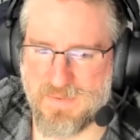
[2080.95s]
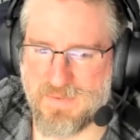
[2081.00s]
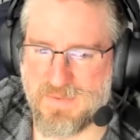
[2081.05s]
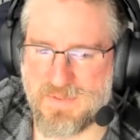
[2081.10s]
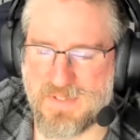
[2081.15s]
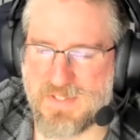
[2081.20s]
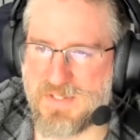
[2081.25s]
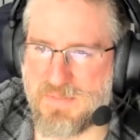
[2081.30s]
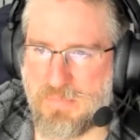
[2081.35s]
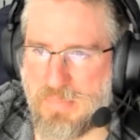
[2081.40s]

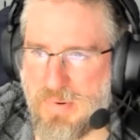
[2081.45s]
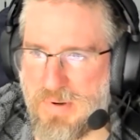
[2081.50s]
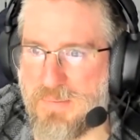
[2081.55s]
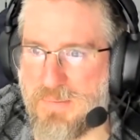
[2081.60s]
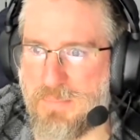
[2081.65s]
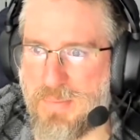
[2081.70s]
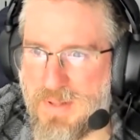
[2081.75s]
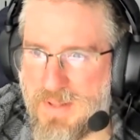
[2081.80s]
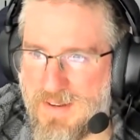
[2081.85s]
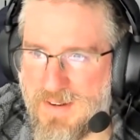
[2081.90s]

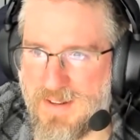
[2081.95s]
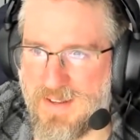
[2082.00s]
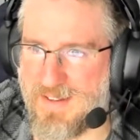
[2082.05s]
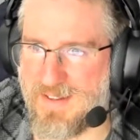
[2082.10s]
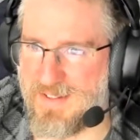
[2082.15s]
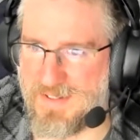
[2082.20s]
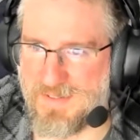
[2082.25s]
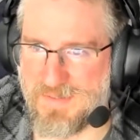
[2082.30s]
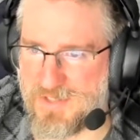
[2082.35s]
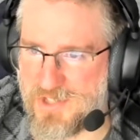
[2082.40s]
sprint planning
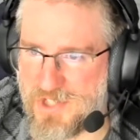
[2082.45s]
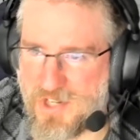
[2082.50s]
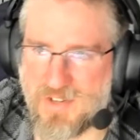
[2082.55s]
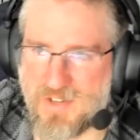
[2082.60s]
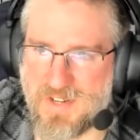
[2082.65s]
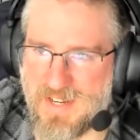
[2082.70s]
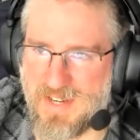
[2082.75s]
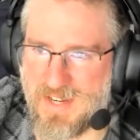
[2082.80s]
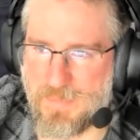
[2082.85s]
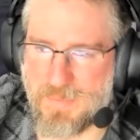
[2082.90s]
and you're
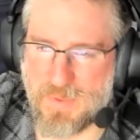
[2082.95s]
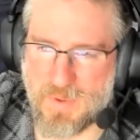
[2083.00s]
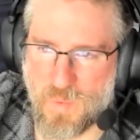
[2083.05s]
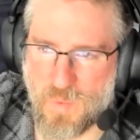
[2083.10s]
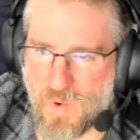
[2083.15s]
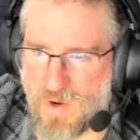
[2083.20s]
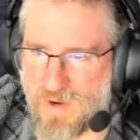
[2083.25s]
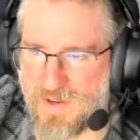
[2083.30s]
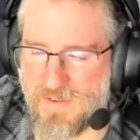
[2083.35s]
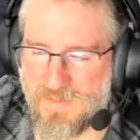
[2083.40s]
chunking up the
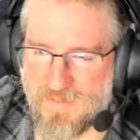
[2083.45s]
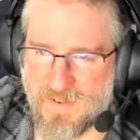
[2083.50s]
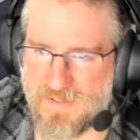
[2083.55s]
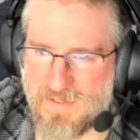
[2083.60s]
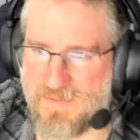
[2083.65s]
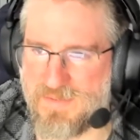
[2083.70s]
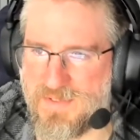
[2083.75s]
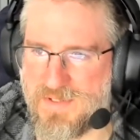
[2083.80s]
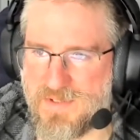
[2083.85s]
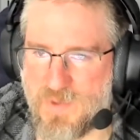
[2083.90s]
work
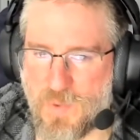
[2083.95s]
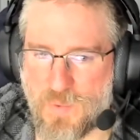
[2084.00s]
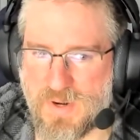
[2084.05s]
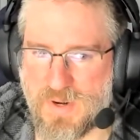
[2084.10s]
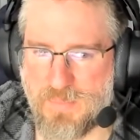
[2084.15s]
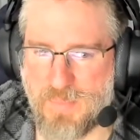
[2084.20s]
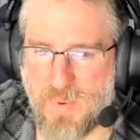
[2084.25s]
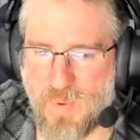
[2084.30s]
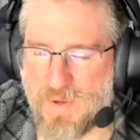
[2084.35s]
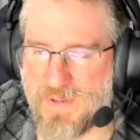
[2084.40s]
over
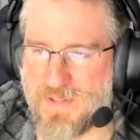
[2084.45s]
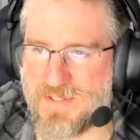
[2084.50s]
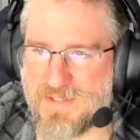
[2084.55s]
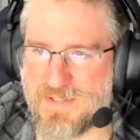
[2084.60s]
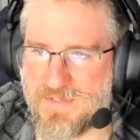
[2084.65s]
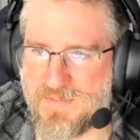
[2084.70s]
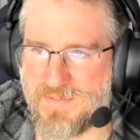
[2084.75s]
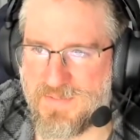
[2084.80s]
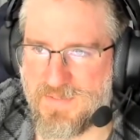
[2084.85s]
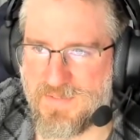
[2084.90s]
story
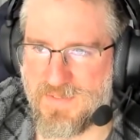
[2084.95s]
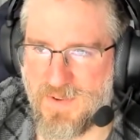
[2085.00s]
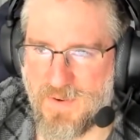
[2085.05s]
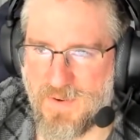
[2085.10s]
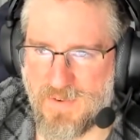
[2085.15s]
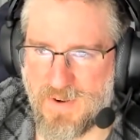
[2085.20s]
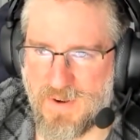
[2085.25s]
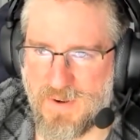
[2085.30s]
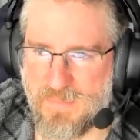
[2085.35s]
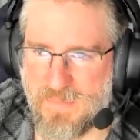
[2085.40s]
points
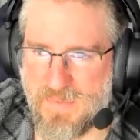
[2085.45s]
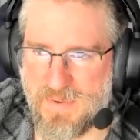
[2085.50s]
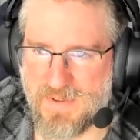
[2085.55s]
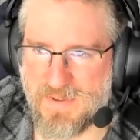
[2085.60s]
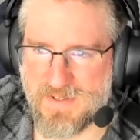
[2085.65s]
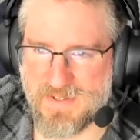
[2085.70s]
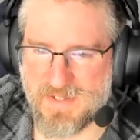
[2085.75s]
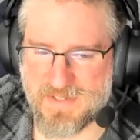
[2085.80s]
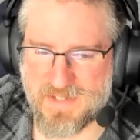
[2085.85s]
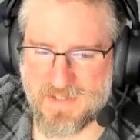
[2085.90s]
over
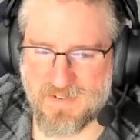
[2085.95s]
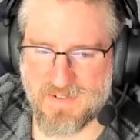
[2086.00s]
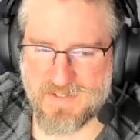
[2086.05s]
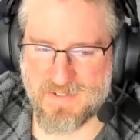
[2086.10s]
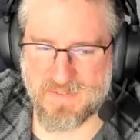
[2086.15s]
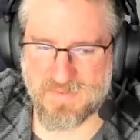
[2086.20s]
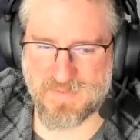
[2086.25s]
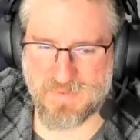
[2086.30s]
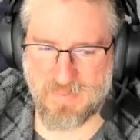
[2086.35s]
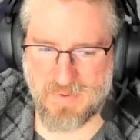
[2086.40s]
a
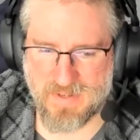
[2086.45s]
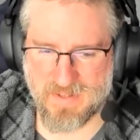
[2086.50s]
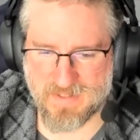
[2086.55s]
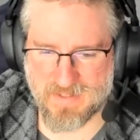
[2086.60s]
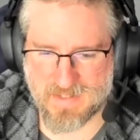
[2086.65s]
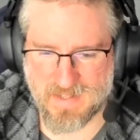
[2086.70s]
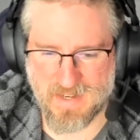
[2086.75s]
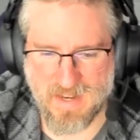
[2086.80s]
series of sprints.